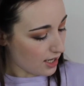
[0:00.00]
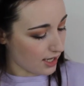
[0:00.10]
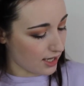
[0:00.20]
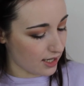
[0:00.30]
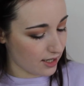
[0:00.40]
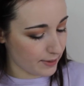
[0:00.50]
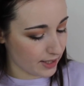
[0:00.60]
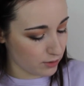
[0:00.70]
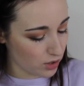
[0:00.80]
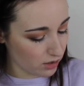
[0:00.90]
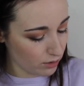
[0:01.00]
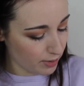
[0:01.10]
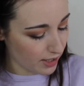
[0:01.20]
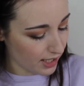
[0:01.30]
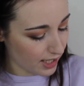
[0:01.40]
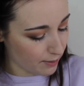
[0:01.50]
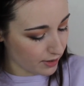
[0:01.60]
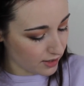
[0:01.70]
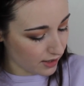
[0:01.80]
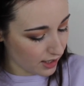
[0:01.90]
Um, I'm just going to apply a
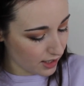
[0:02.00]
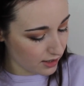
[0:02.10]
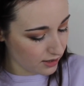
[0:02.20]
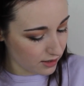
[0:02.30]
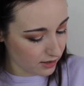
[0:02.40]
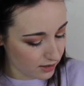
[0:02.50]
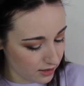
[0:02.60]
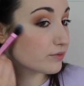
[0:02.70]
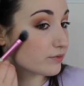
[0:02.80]
bit of this.